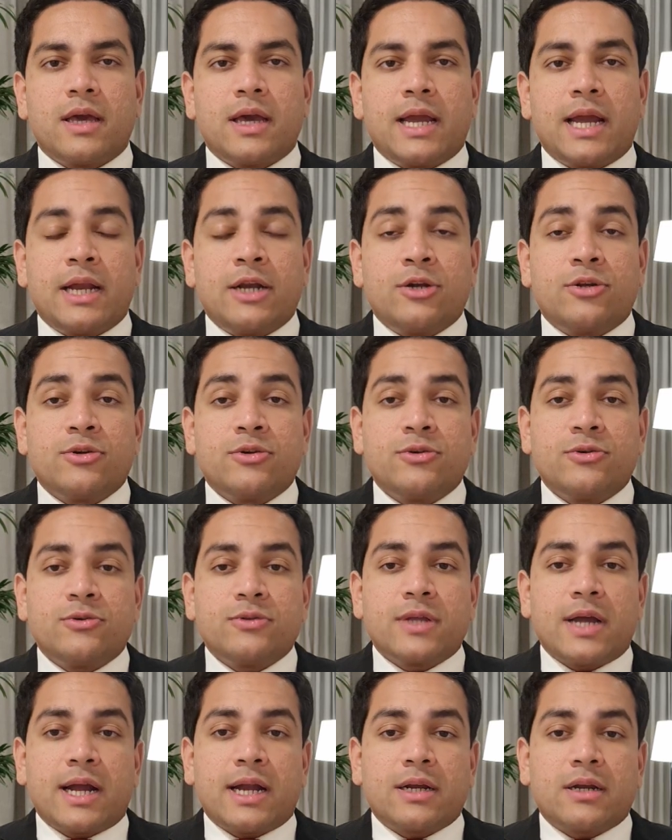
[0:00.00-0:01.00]
to
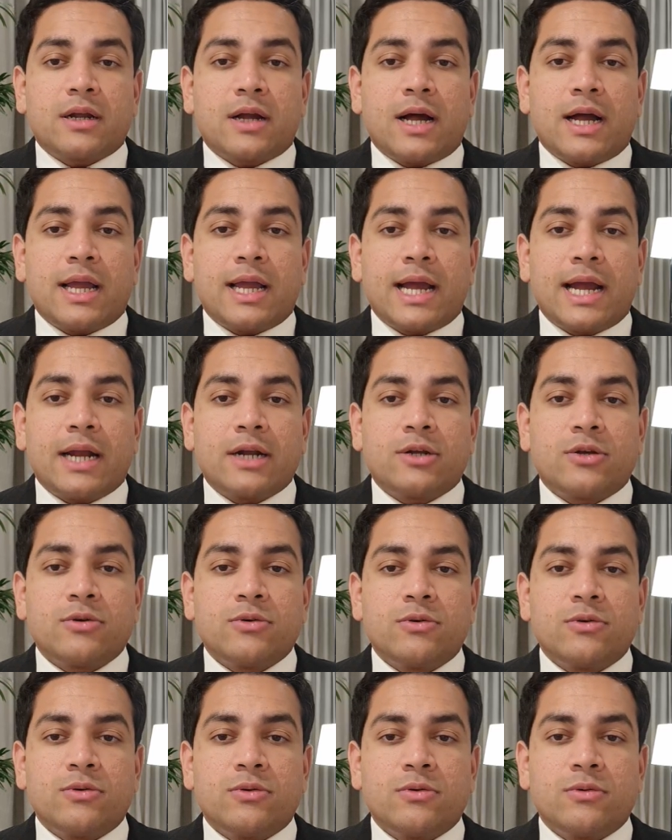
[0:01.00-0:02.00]
do that, I had
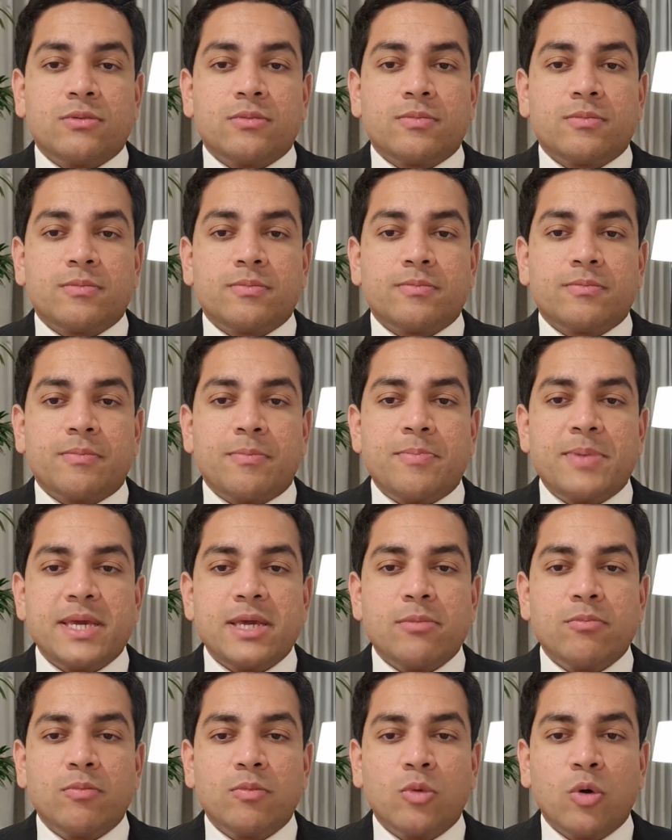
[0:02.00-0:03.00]
to
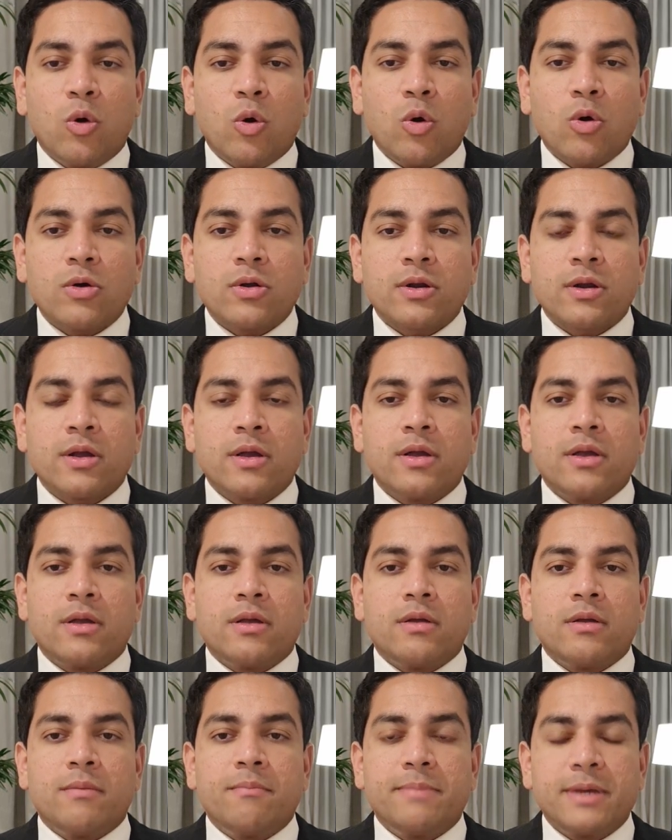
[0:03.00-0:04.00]
be more,
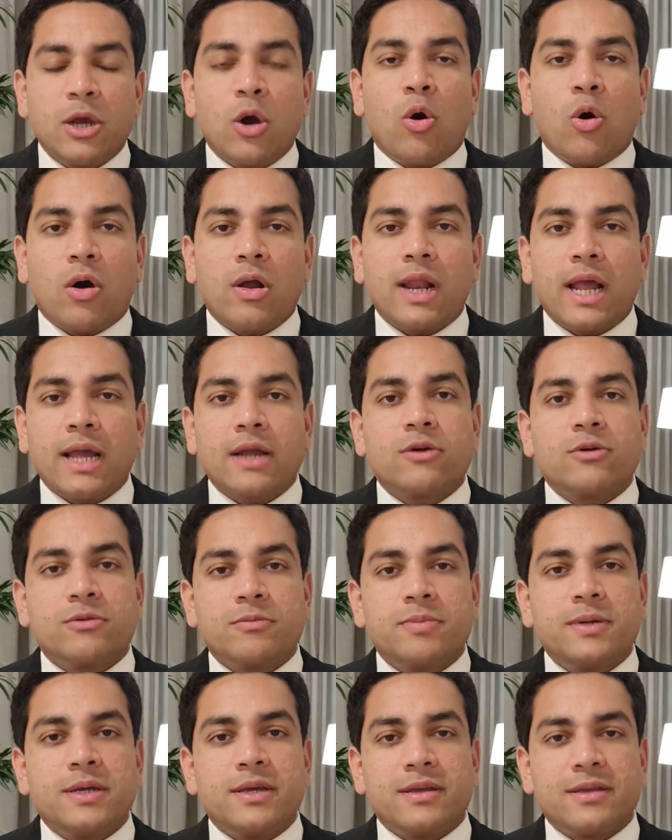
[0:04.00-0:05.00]
be all I
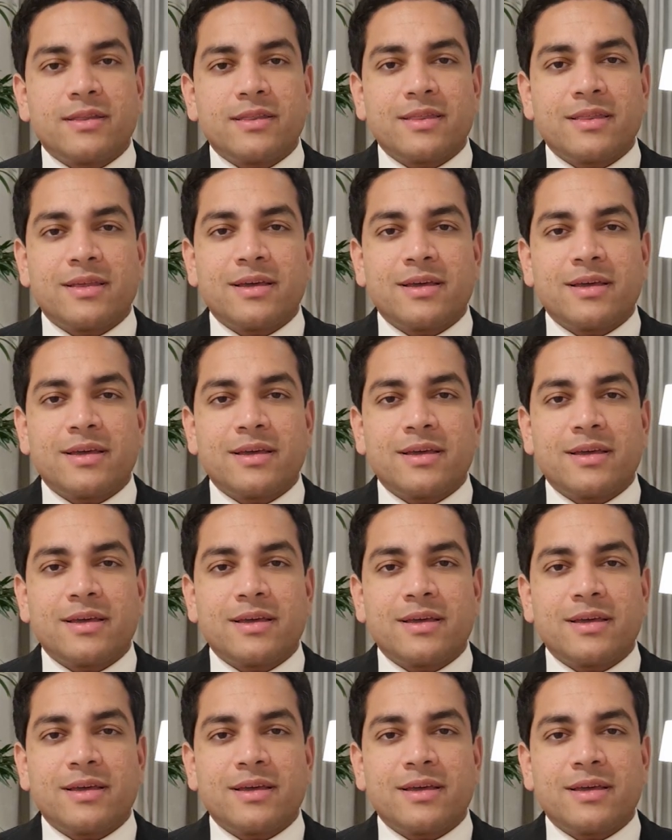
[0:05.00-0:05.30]
could be.